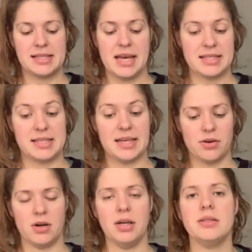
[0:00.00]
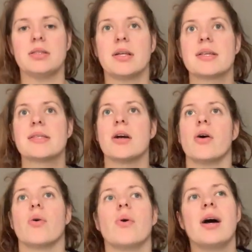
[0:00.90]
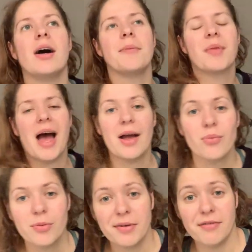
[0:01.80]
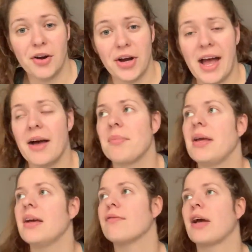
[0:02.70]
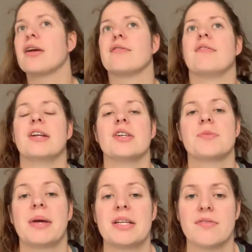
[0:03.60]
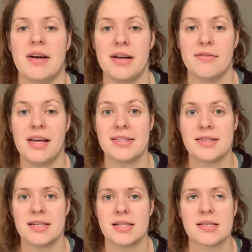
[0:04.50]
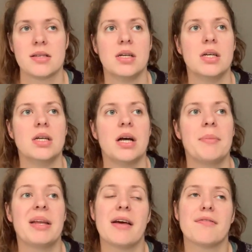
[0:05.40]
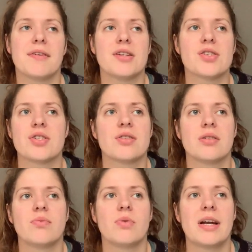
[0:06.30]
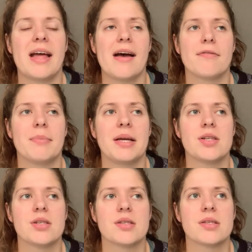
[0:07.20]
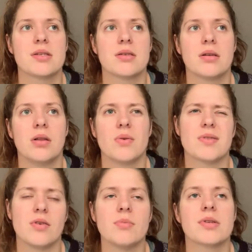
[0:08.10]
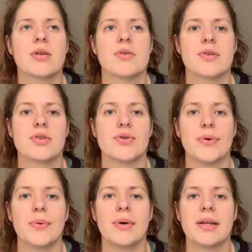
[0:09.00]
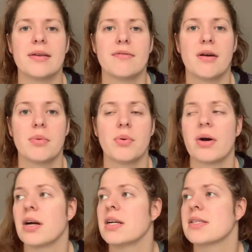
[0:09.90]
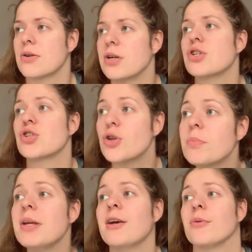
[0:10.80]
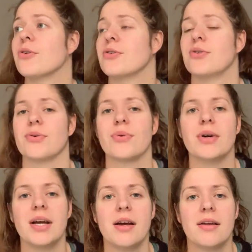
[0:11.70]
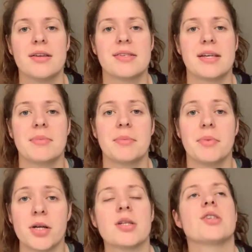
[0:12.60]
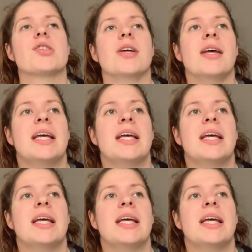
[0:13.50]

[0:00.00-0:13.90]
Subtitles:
etc. So I would be very happy if I could finish page 5 and 6. I mean, I finished 1.5 pages, almost close to 2 in February, so I should be able to do the same in March.